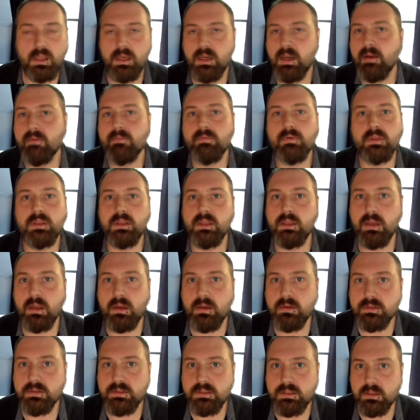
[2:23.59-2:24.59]
and
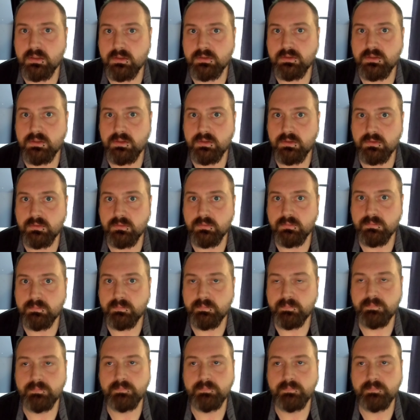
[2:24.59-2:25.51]
everything else does too.